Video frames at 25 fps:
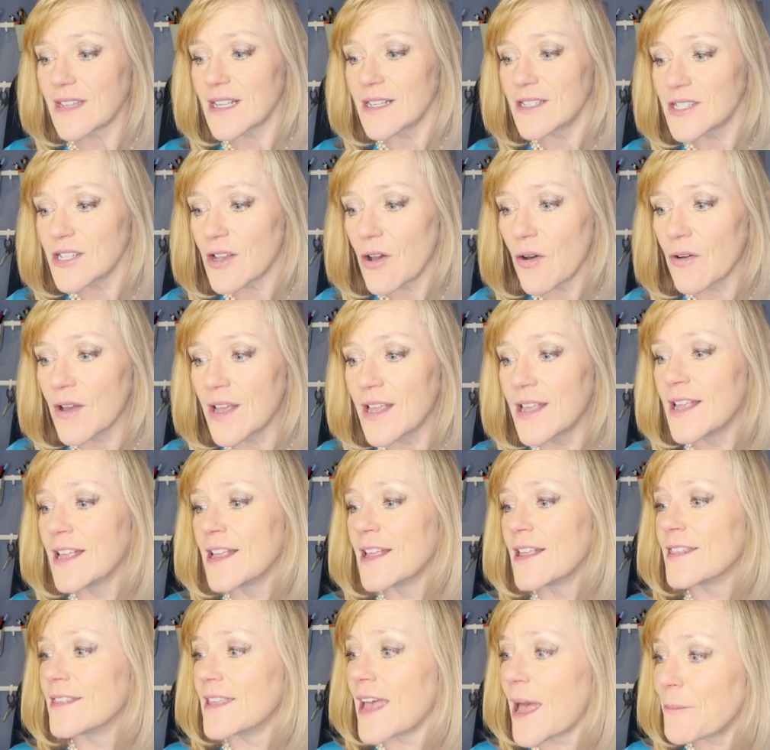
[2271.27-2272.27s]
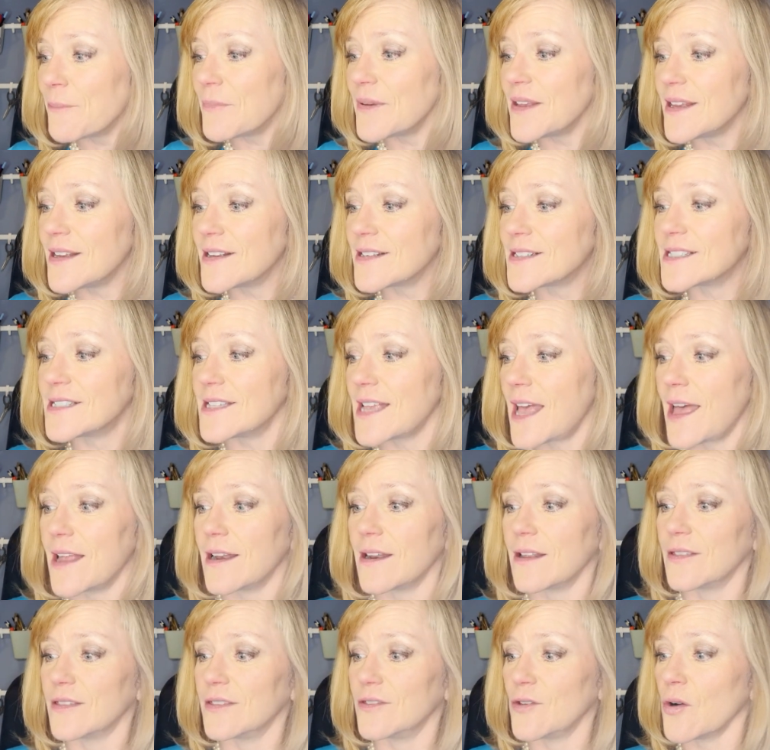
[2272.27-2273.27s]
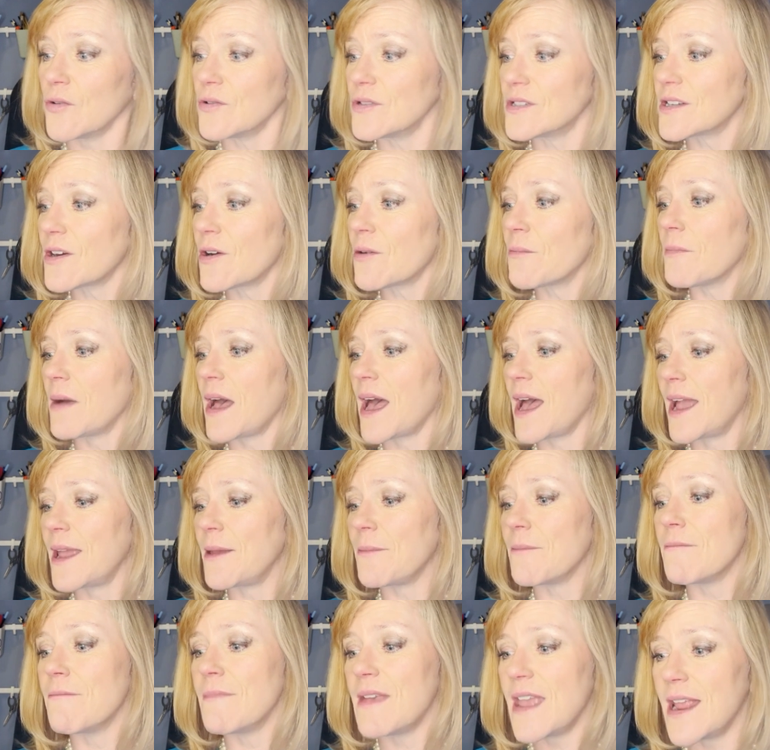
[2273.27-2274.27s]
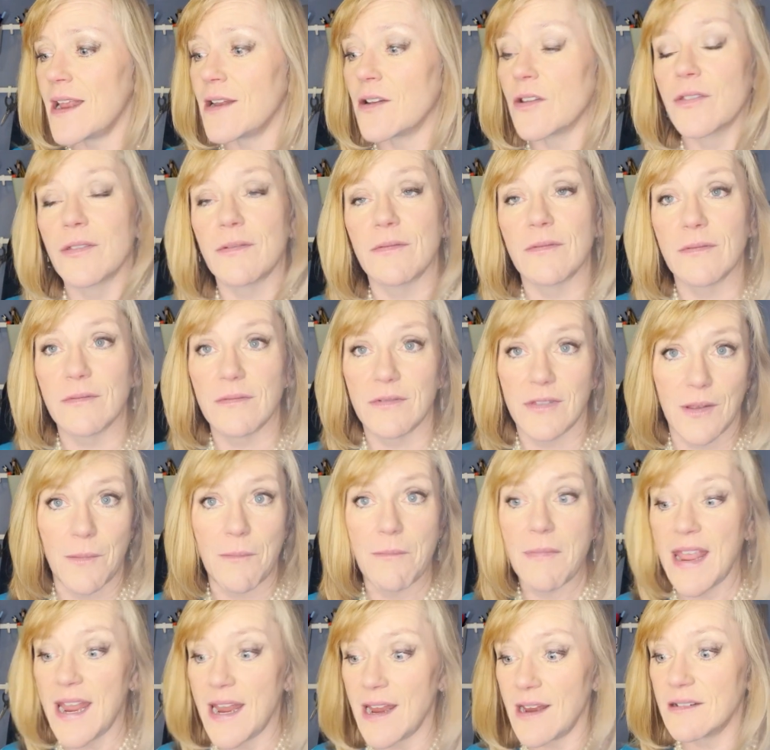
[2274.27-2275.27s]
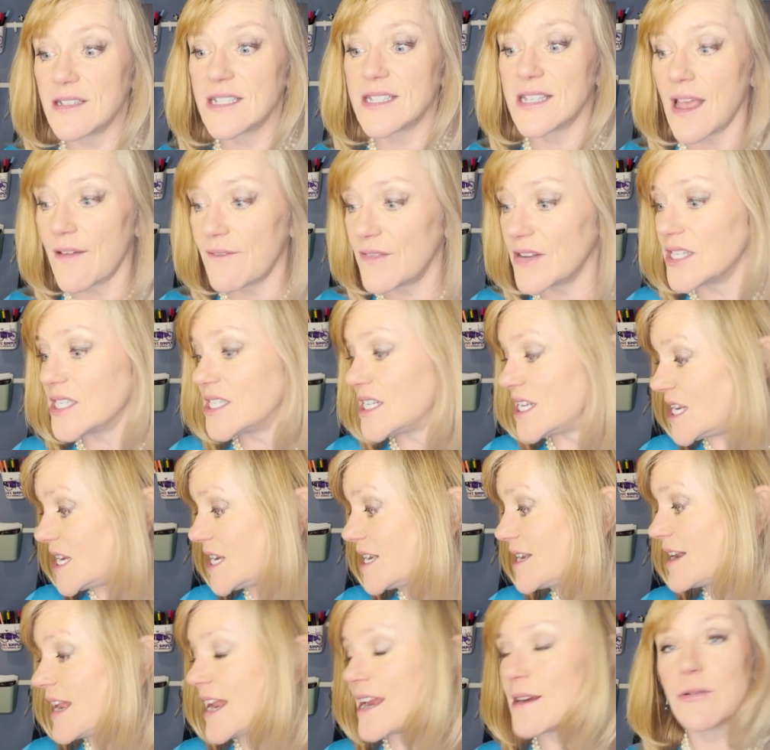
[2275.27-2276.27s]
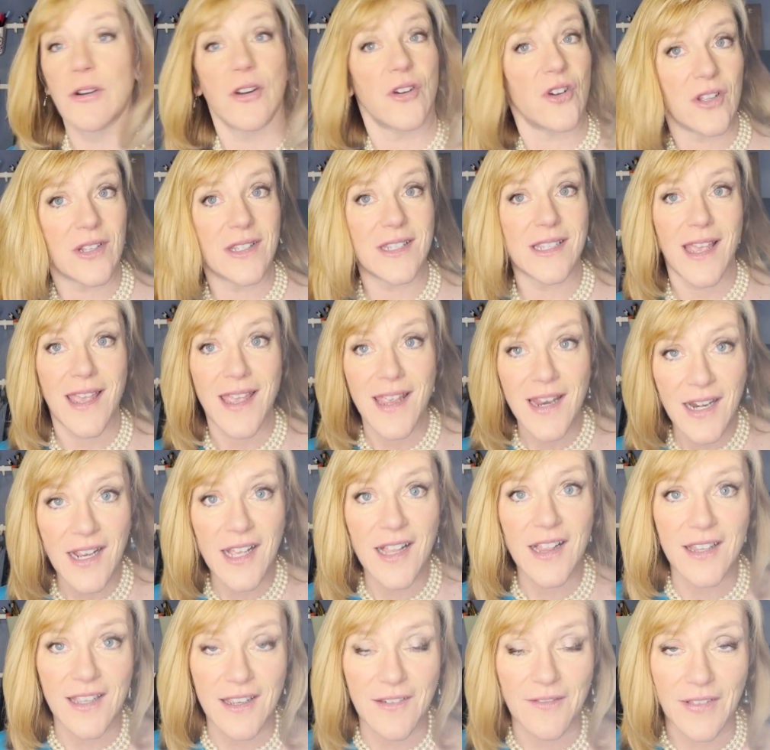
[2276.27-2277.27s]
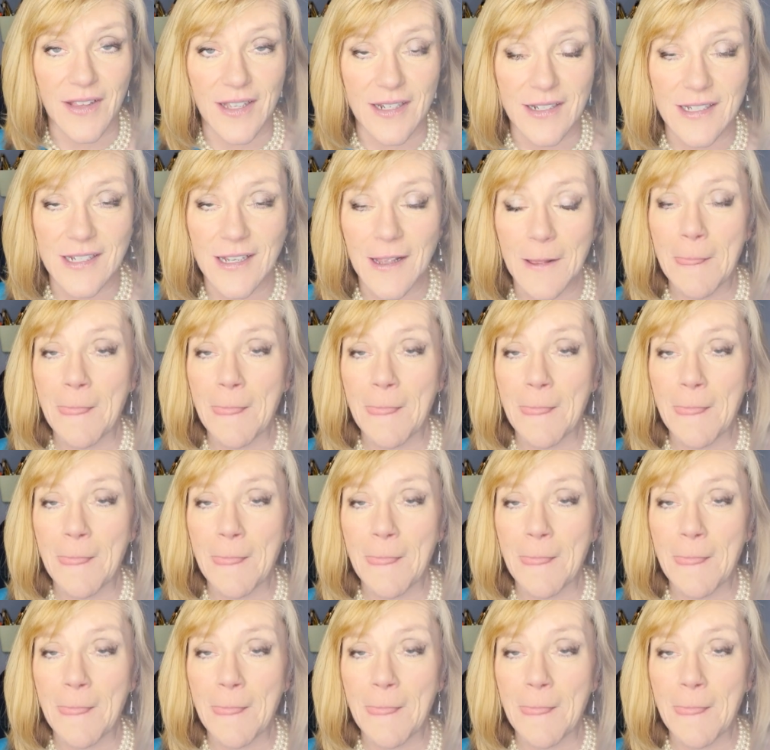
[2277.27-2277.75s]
So that being said, those are the main 17 neighborhoods in Cleveland.